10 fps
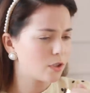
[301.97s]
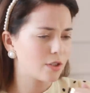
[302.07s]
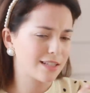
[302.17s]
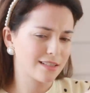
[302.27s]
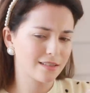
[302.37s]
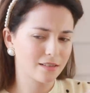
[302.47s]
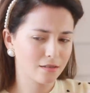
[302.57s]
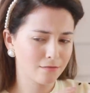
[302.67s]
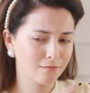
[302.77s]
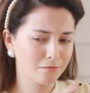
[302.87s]
though that's
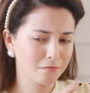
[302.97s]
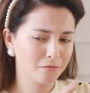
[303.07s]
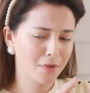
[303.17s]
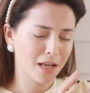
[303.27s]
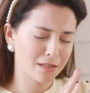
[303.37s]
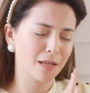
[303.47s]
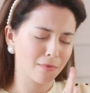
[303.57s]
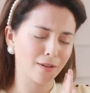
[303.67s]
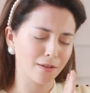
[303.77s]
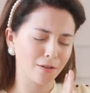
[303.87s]
has
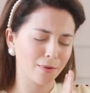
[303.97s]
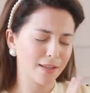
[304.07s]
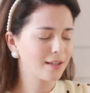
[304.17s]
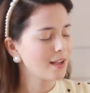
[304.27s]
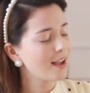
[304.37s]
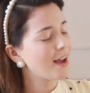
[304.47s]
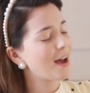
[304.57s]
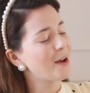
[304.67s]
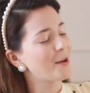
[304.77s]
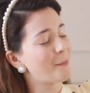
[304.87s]
something to do with it,
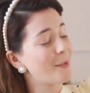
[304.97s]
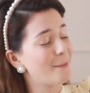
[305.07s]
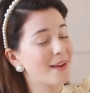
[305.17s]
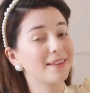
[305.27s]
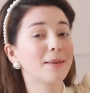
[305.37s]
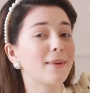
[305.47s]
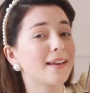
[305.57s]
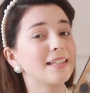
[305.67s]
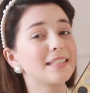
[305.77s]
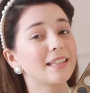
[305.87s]
but mainly
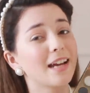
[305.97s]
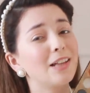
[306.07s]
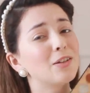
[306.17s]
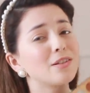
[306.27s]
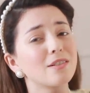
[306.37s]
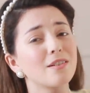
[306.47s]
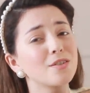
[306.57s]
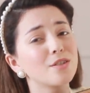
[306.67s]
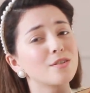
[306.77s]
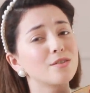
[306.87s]
because the colors are
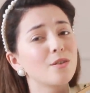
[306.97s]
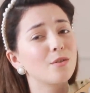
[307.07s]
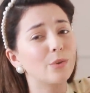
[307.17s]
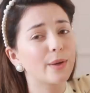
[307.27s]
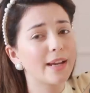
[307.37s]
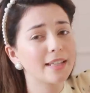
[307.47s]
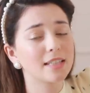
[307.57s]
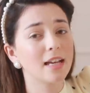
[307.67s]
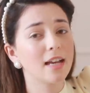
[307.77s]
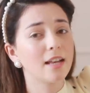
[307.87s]
just so great.